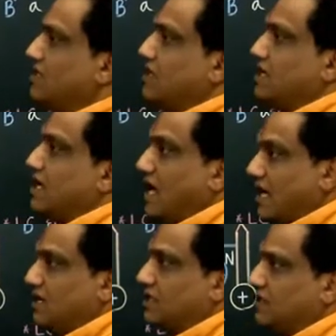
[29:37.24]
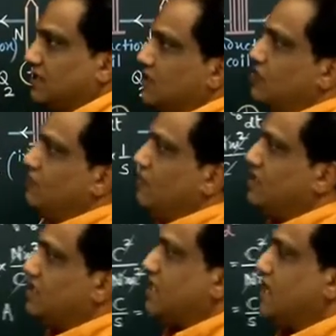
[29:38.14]
is the current
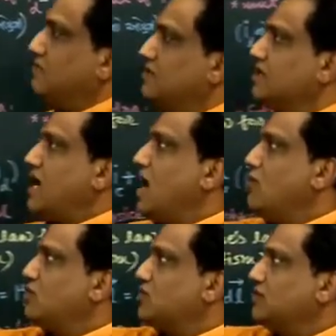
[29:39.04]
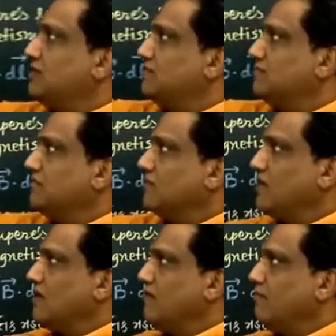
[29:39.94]
which comes out
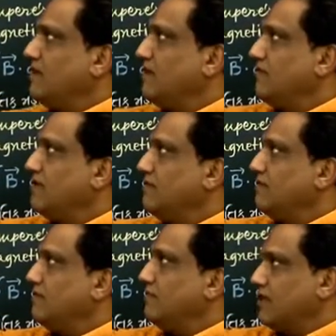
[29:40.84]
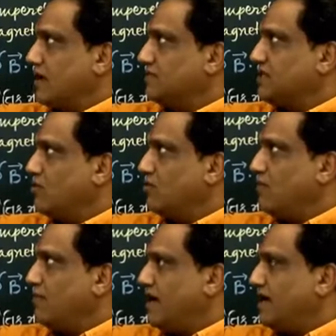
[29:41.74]

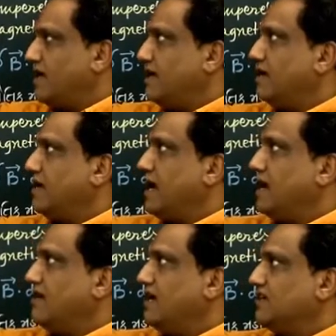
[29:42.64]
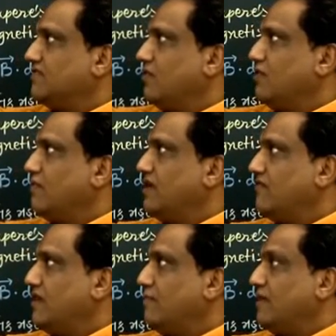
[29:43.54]
of plate A and it is flowing
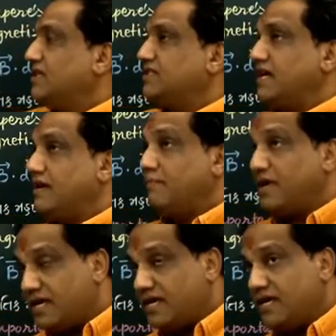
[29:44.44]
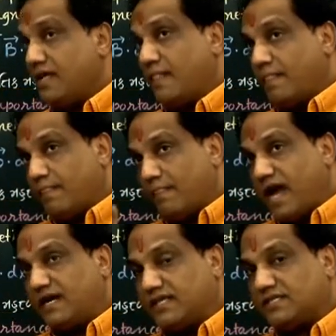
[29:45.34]
between plates A and B?
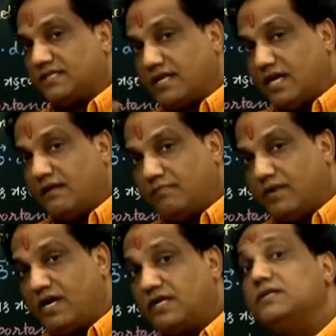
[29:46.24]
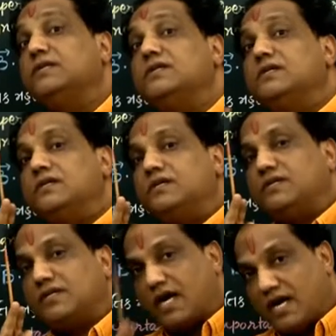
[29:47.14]
That is none but
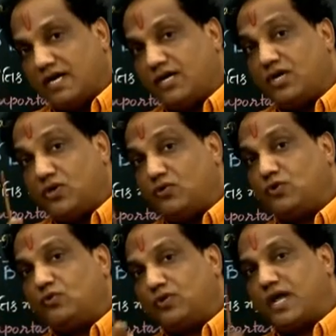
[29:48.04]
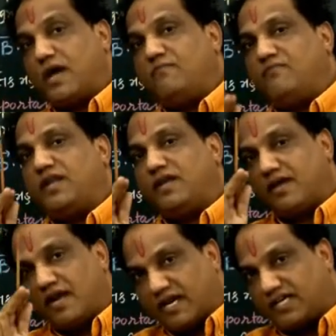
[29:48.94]
current due to time
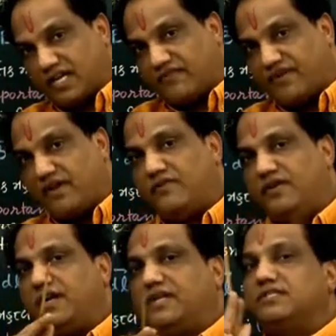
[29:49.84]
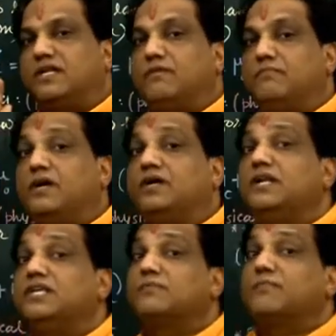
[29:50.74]
varying electric field. It is none but
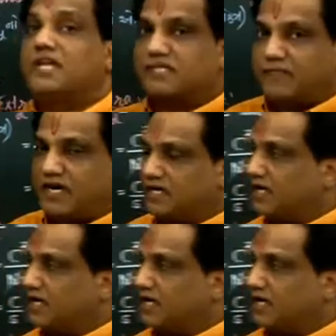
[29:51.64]
displacement